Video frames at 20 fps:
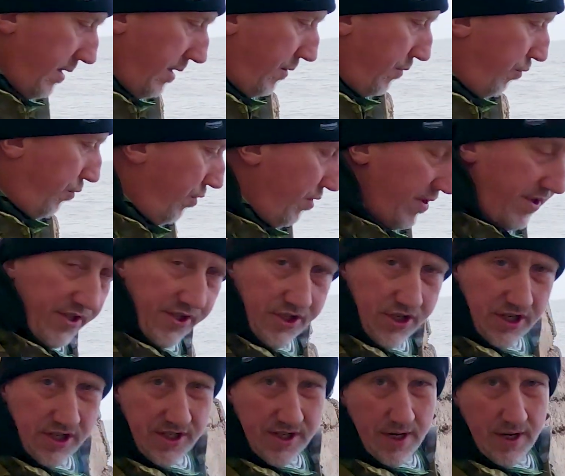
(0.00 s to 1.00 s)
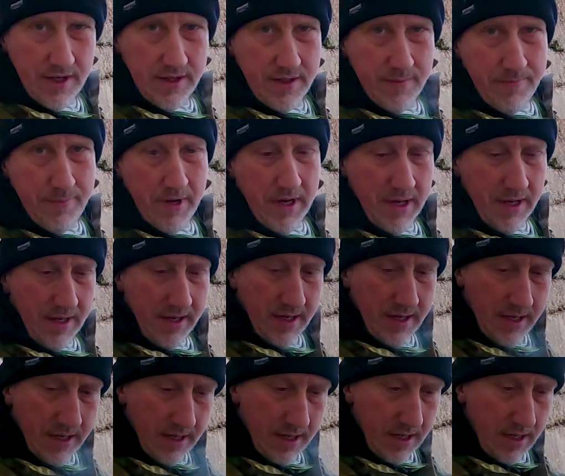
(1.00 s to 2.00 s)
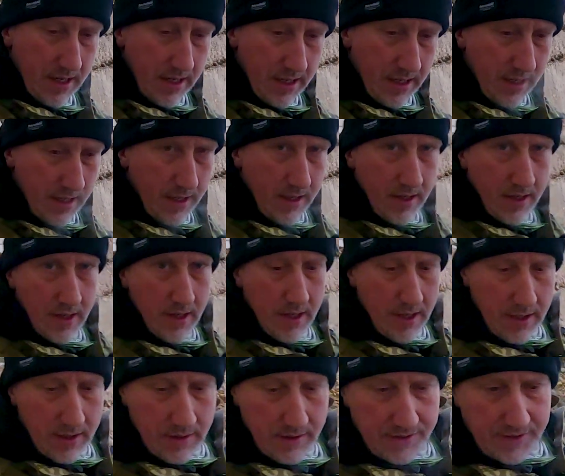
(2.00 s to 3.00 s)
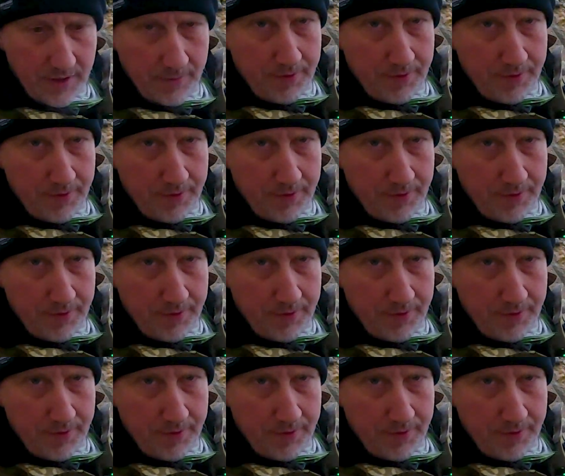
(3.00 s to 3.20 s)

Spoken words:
the wood's just starting to burn, so I